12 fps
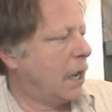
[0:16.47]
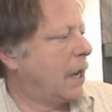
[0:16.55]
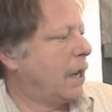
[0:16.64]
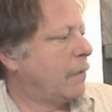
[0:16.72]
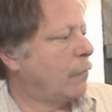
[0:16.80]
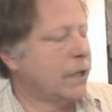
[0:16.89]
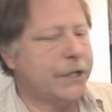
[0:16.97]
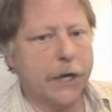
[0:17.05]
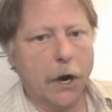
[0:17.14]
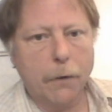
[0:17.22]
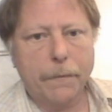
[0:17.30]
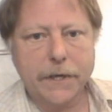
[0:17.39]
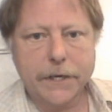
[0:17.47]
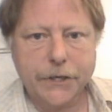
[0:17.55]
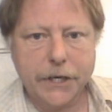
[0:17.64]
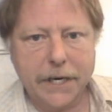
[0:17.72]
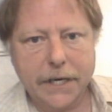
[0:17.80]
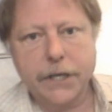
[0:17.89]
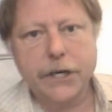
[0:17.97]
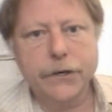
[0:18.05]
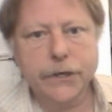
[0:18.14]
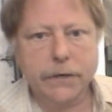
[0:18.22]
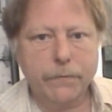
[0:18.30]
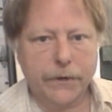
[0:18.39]
Uh, once you open this you need to
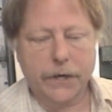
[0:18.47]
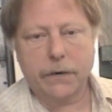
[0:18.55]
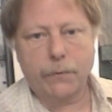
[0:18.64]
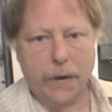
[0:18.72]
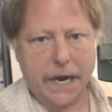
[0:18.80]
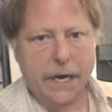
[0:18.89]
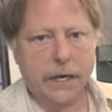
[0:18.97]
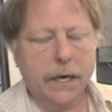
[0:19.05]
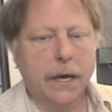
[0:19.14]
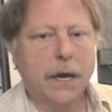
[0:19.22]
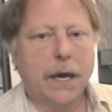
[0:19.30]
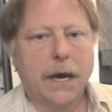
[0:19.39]
use it within a week.